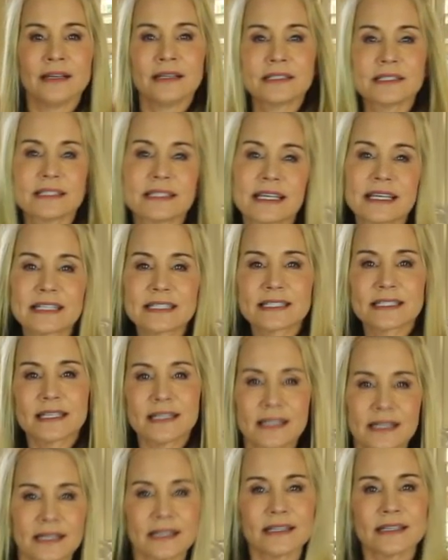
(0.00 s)
six,
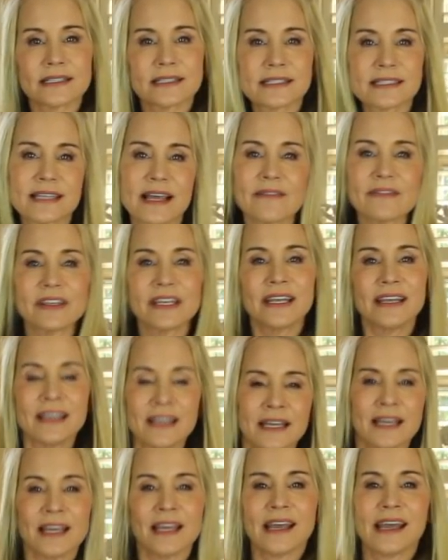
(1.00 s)
seven,
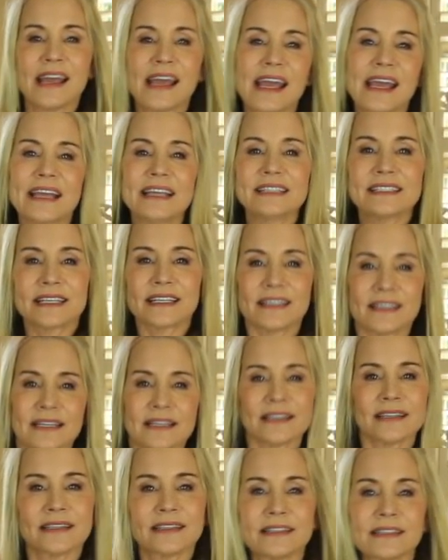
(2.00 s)
eight,
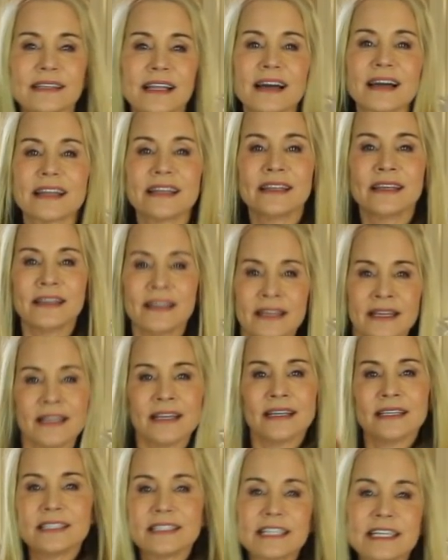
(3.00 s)
nine,
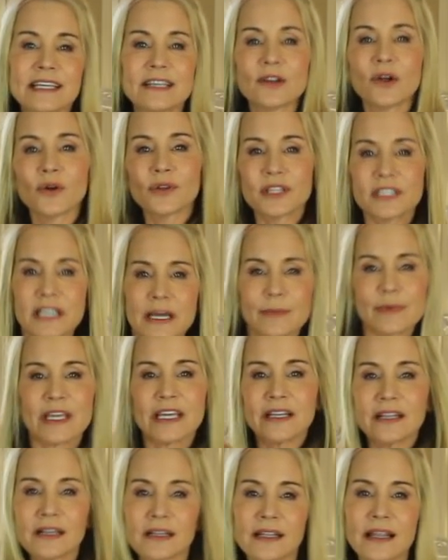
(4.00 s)
ten, hold the tummy
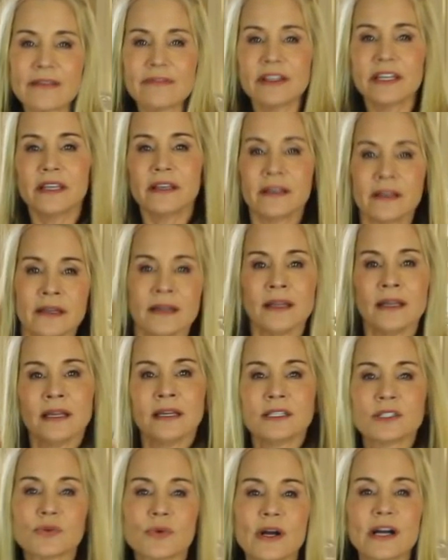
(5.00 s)
in, eleven,
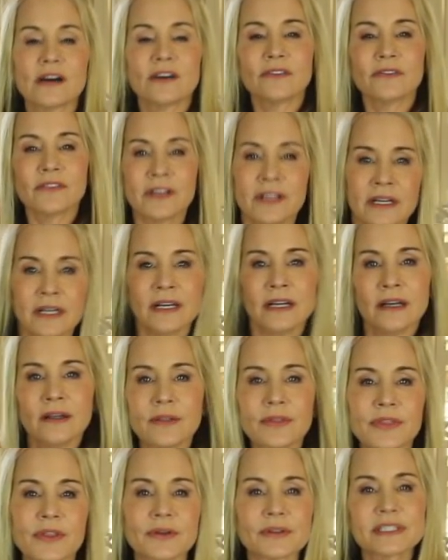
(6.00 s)
twelve,
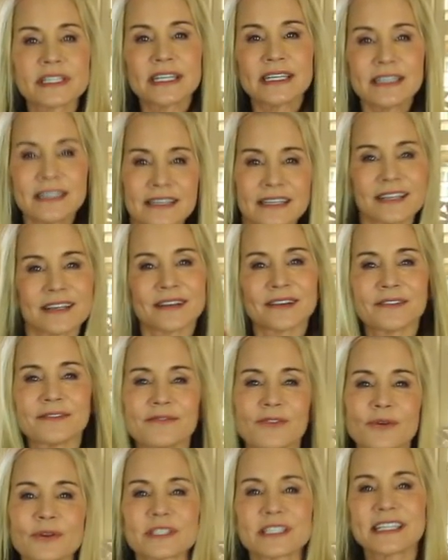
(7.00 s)
thirteen,
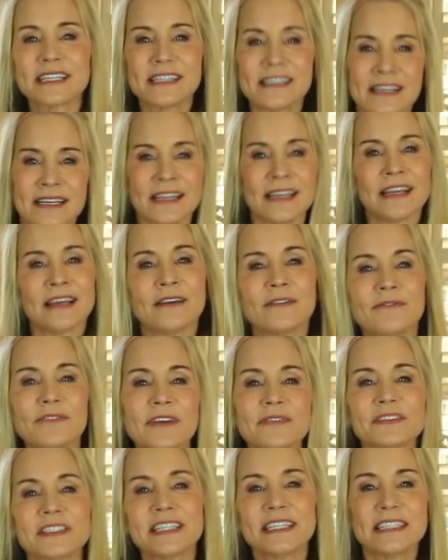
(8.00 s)
fourteen,
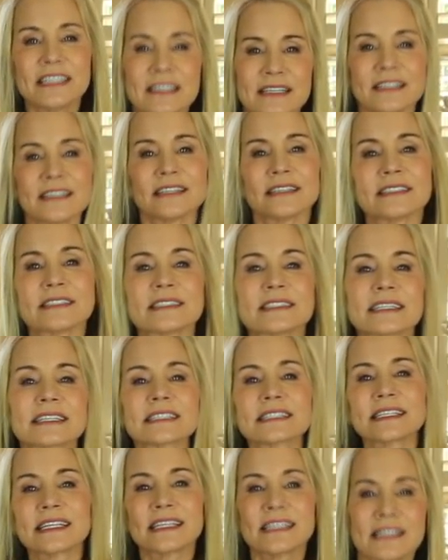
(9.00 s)
fifteen,
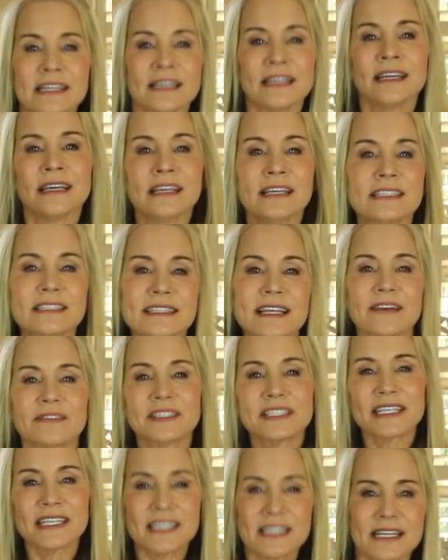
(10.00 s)
sixteen,
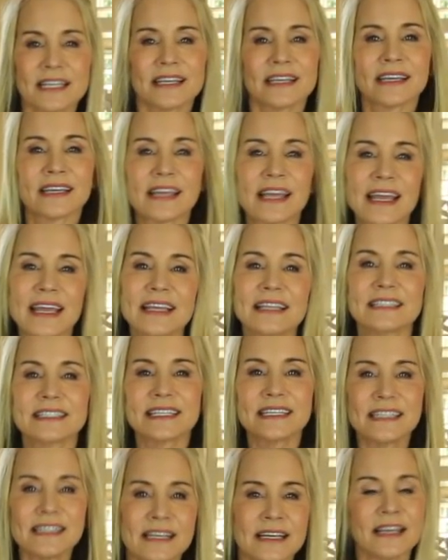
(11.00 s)
seventeen,
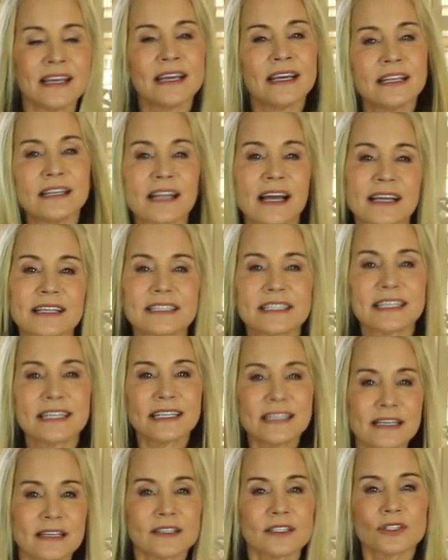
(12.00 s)
eighteen,
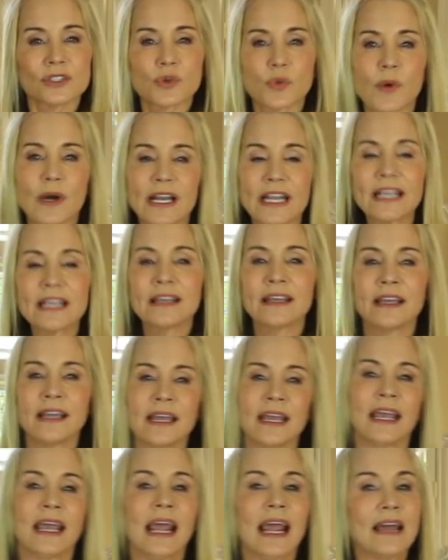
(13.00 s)
nineteen, twenty,
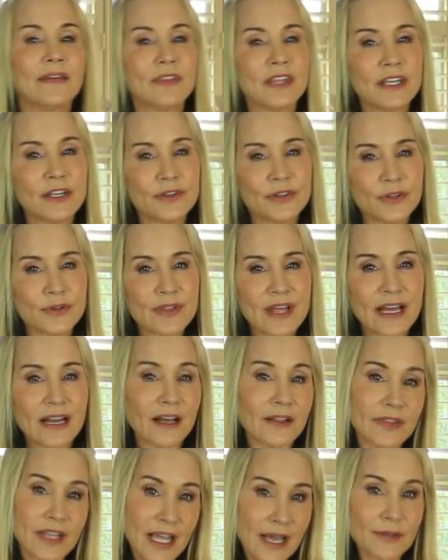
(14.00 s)
and then you do that
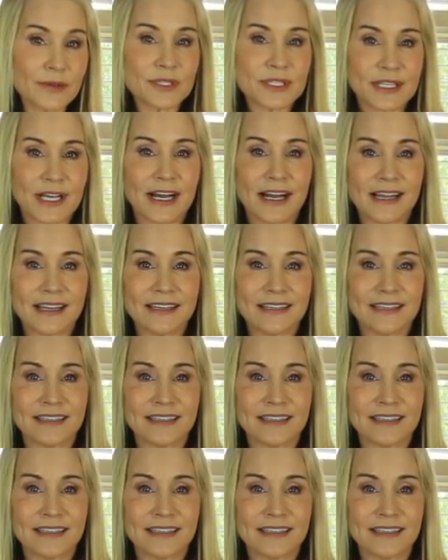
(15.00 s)
on the other side.